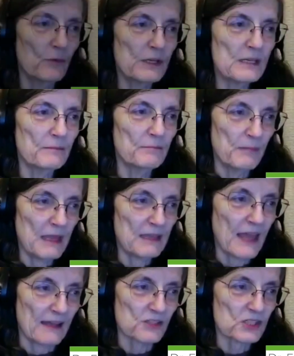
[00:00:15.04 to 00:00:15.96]
we made
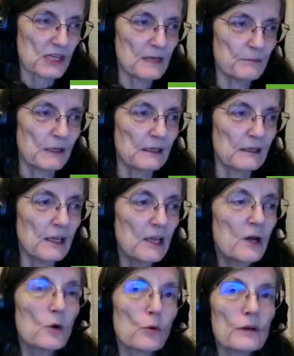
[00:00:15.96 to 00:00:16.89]
that statement.
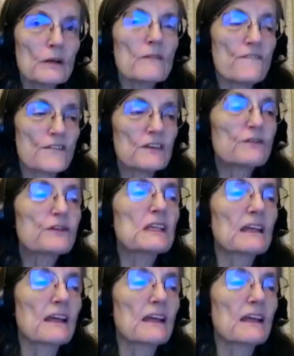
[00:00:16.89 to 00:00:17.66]
We're at 50,